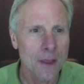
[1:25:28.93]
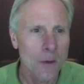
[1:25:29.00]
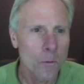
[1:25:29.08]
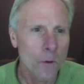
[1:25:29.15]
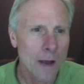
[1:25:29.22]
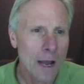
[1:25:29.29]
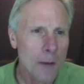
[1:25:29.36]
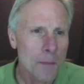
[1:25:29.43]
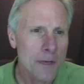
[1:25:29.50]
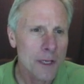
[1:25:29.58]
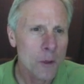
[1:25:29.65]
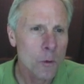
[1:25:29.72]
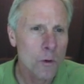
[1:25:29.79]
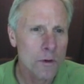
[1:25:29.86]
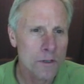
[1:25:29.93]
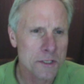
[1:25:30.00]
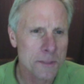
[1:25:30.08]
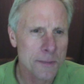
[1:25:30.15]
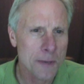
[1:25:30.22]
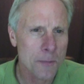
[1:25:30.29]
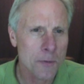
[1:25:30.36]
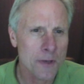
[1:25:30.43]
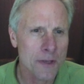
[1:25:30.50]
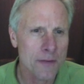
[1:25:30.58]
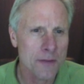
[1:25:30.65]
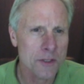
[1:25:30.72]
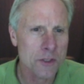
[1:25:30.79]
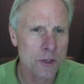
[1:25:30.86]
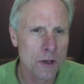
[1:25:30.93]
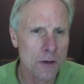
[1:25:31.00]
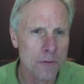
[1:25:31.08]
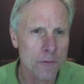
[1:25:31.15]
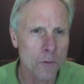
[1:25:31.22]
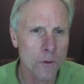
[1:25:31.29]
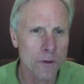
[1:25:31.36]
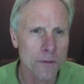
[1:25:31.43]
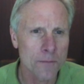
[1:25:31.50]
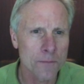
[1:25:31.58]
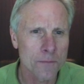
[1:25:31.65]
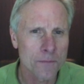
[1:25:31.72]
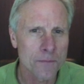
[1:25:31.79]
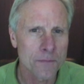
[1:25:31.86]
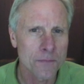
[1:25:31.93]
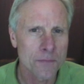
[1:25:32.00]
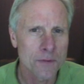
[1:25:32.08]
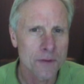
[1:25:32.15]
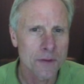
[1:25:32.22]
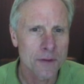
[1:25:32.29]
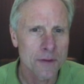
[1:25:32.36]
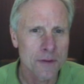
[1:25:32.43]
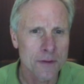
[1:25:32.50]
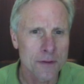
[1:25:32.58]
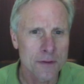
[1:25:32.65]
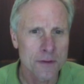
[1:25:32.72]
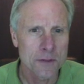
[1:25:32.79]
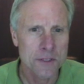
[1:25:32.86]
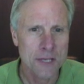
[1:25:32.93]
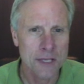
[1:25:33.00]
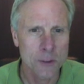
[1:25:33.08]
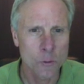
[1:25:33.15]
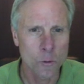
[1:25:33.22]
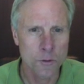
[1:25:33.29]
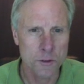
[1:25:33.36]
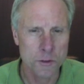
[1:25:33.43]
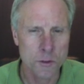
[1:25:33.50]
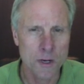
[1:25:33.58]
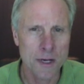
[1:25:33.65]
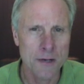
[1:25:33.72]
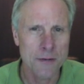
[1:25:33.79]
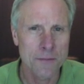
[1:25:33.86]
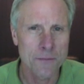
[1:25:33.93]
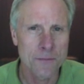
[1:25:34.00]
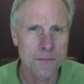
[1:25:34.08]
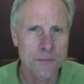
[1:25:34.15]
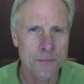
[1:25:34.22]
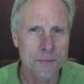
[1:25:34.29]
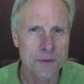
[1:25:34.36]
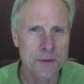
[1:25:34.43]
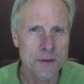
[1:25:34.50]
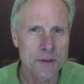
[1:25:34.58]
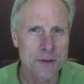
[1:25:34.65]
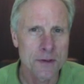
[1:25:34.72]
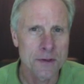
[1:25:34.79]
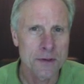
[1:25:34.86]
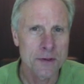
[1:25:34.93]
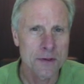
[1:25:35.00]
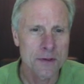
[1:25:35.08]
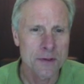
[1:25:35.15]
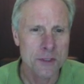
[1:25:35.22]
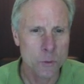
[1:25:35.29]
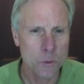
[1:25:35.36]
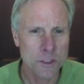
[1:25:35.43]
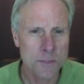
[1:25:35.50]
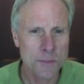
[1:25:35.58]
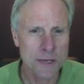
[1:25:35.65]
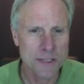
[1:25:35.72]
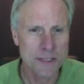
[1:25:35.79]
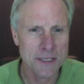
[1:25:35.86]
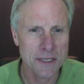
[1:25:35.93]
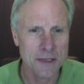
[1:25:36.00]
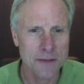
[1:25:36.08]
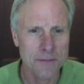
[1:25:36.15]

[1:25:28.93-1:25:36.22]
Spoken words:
Well, how many quarters am I bringing this dollar forward? 10 quarters, right? So what's my T?